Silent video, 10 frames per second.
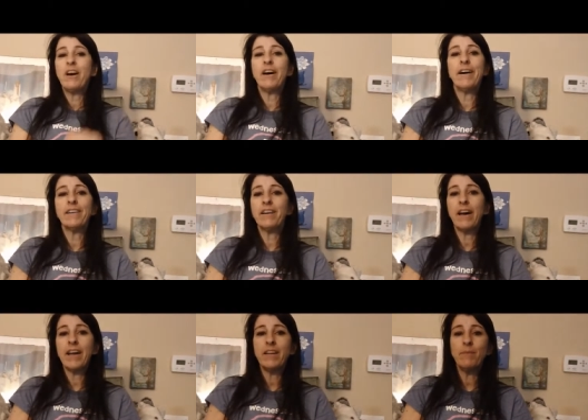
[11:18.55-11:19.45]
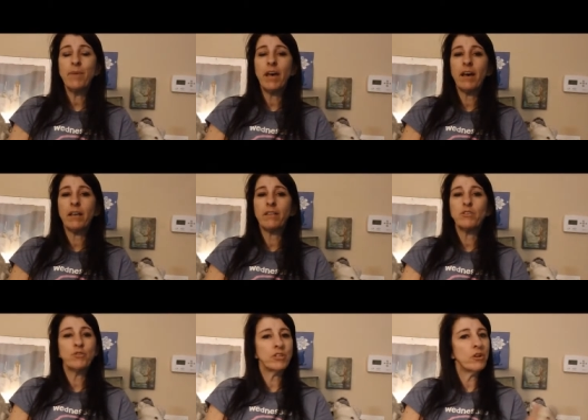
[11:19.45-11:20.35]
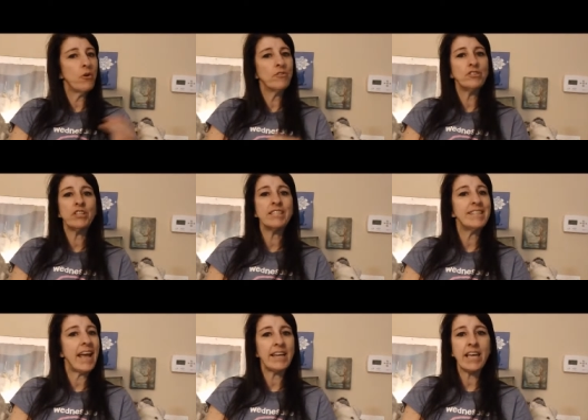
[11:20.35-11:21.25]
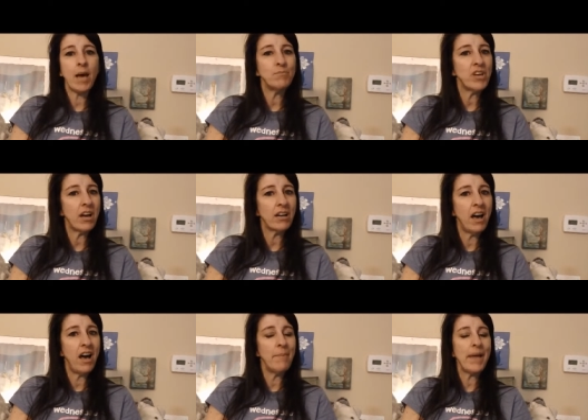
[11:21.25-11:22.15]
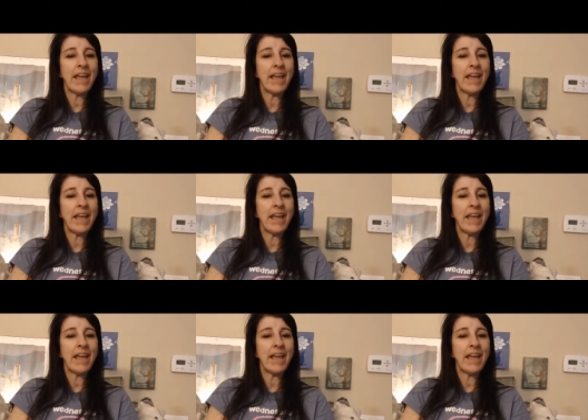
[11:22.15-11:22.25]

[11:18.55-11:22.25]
on an item, uh, you can go over to the danniapp.com